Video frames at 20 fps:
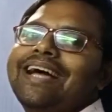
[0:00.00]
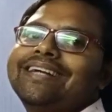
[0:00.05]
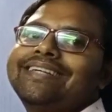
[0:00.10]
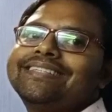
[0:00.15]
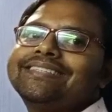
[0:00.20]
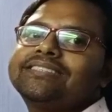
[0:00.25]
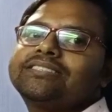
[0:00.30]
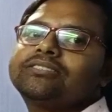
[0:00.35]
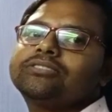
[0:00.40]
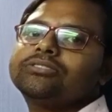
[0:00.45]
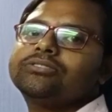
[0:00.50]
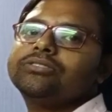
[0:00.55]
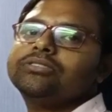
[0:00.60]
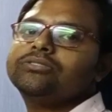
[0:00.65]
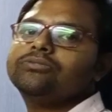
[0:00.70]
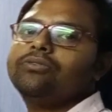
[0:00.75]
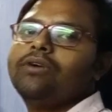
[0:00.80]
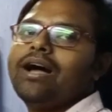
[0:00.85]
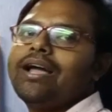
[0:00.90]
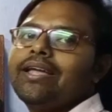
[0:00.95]
That is
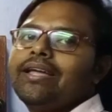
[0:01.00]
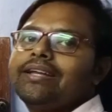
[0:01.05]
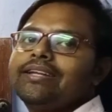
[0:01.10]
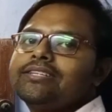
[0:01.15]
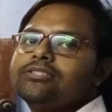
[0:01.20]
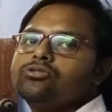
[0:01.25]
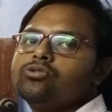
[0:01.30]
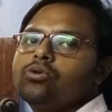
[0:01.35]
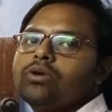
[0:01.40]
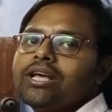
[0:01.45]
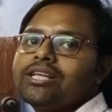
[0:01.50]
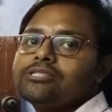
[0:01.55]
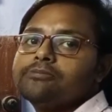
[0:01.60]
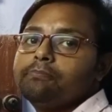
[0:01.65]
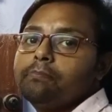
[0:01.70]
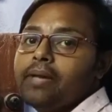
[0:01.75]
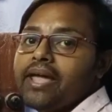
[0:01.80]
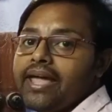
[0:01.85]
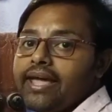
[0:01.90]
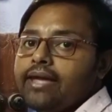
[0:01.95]
why it is known as
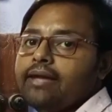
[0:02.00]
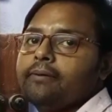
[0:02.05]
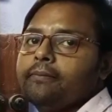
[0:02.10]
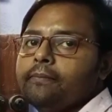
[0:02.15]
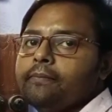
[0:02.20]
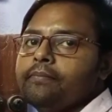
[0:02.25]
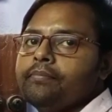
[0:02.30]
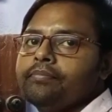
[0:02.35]
Bay.